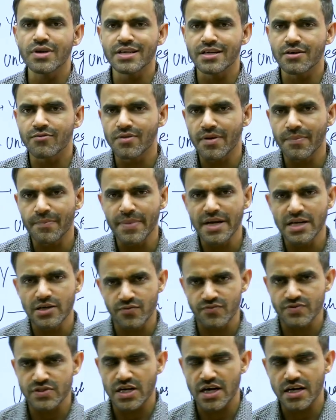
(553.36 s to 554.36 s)
development
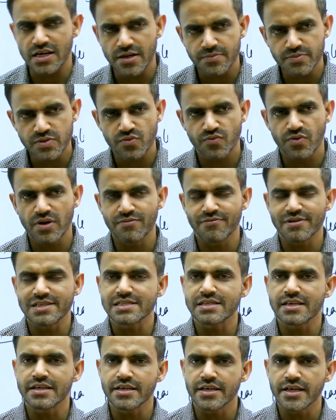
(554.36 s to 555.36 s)
of startups, will
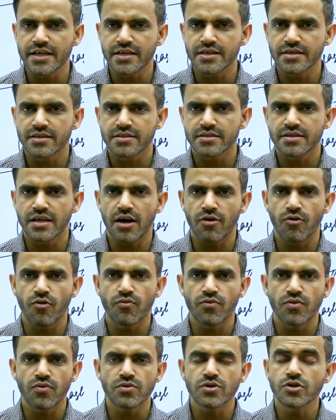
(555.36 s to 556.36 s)
facilitate the
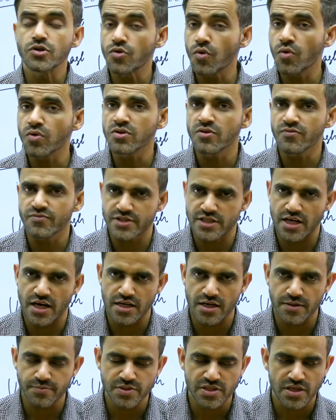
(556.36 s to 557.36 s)
overall growth of
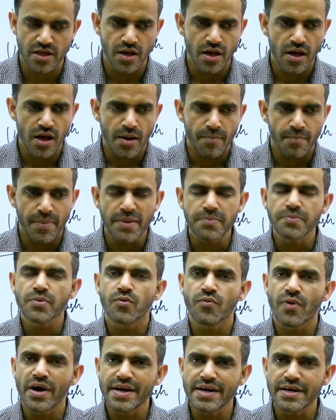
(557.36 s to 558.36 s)
startups by
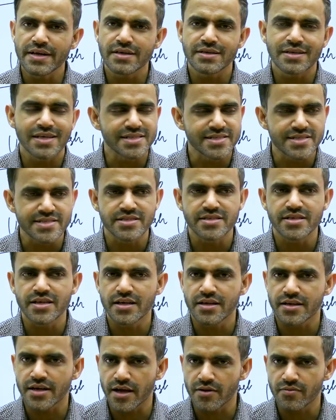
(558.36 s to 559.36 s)
providing
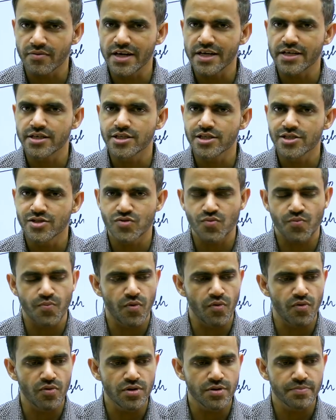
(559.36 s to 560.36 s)
necessary regulatory
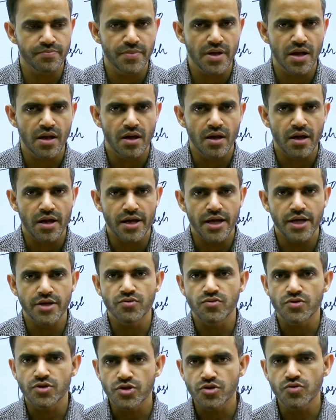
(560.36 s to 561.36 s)
support in
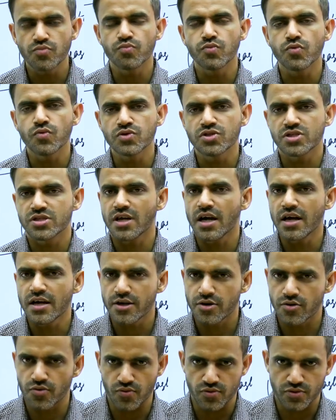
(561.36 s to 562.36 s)
order to boost the
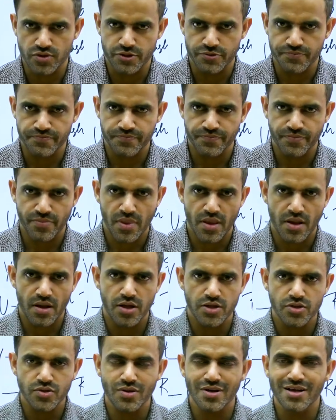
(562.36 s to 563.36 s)
growth.
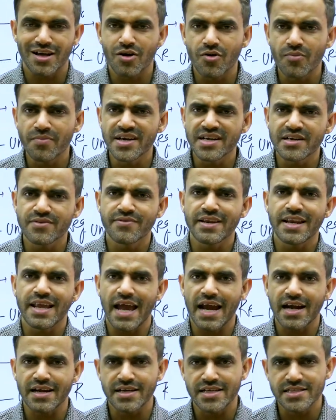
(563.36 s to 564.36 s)
So government will
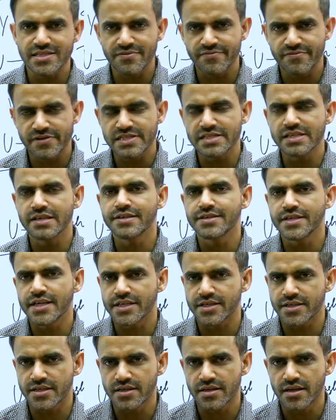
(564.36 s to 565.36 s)
act as a
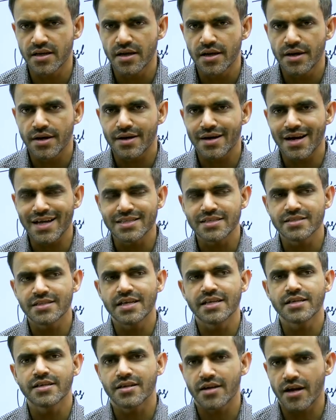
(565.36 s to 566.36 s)
facilitator rather
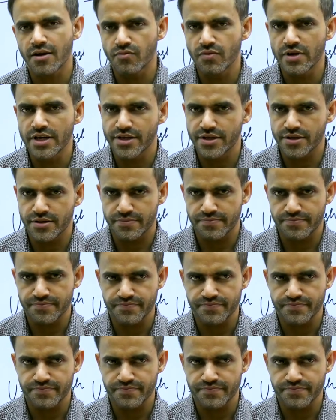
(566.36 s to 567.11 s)
than a regulator.